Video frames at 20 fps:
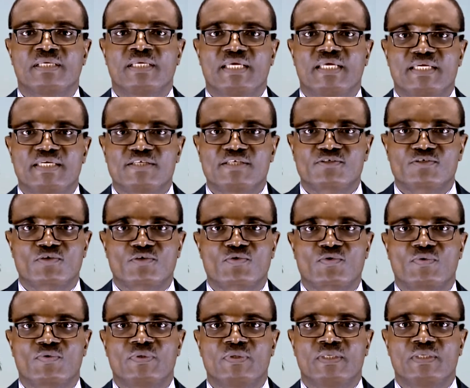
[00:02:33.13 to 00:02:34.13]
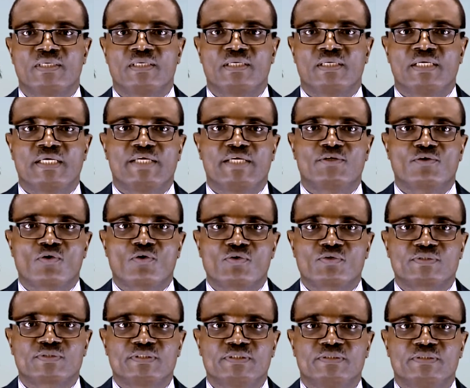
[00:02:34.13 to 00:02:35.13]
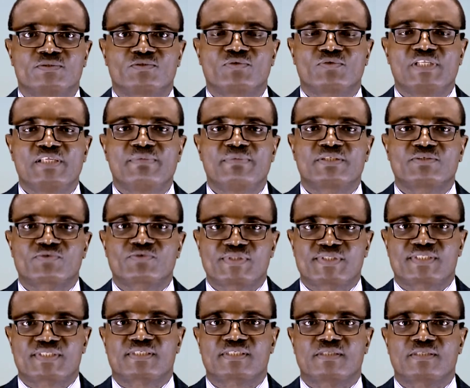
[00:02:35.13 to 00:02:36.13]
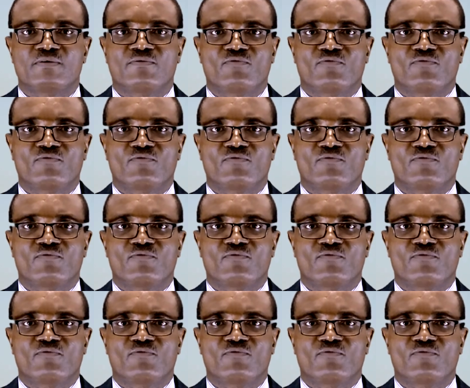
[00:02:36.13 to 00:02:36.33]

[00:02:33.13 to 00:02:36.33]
against the crew in order to limit risks